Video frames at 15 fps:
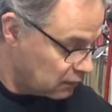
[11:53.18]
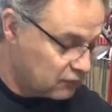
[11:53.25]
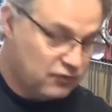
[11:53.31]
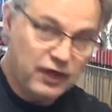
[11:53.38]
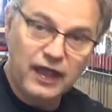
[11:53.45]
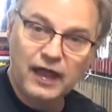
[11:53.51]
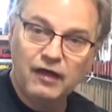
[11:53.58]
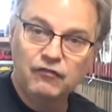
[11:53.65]

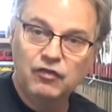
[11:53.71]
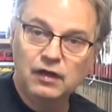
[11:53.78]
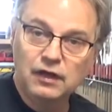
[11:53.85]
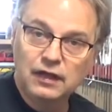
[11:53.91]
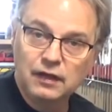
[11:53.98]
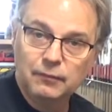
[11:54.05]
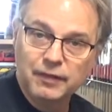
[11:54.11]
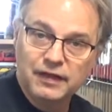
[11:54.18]
to have a
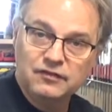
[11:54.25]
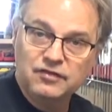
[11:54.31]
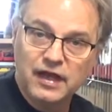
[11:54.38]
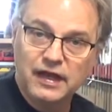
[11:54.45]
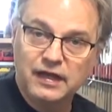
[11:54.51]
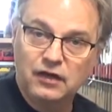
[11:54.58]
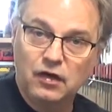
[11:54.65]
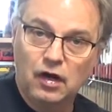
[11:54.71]
little bit
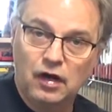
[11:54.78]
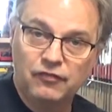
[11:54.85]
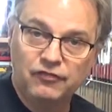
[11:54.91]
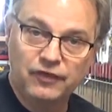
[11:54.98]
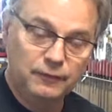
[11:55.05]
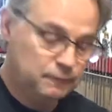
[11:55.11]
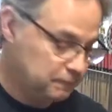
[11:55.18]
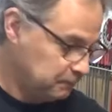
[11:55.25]
taken off
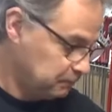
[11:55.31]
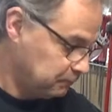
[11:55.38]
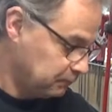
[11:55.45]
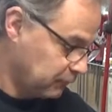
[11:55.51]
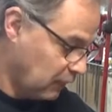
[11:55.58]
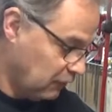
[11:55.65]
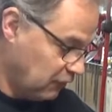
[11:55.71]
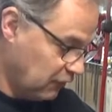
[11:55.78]
it.
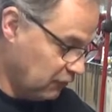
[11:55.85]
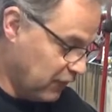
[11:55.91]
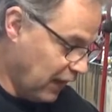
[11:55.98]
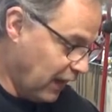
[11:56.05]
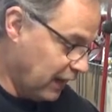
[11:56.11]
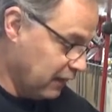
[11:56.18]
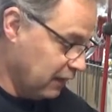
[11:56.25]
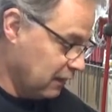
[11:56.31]
If you've
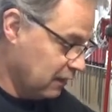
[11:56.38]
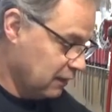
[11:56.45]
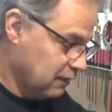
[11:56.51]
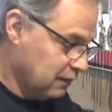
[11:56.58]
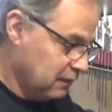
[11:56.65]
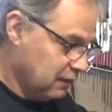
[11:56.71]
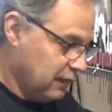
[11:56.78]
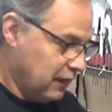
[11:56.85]
got,
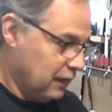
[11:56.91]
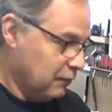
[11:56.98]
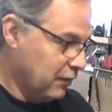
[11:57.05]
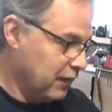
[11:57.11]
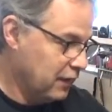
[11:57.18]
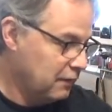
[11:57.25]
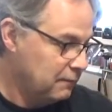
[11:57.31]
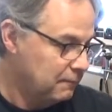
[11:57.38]
hey
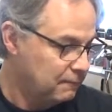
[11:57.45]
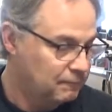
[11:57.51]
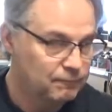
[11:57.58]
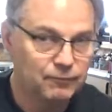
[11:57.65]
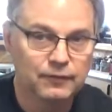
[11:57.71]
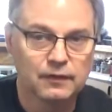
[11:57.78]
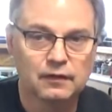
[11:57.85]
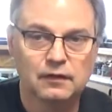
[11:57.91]
buddy,
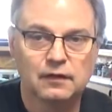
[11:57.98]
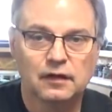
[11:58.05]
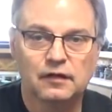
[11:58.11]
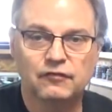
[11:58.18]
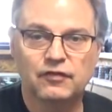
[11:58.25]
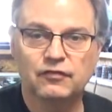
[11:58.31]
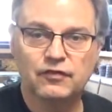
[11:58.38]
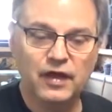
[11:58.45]

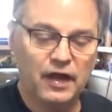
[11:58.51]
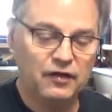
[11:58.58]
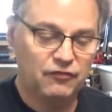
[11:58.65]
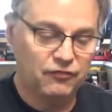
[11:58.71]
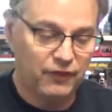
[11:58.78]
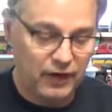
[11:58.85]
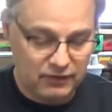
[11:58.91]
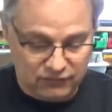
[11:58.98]
if you've got a
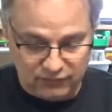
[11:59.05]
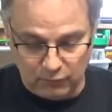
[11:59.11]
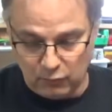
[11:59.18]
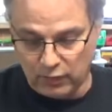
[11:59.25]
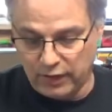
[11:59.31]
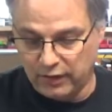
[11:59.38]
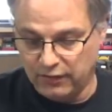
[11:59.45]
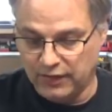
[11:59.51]
fret
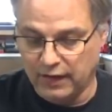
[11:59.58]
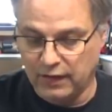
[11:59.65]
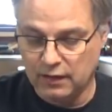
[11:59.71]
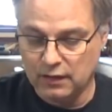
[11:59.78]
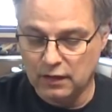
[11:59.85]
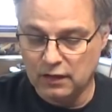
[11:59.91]
somewhere that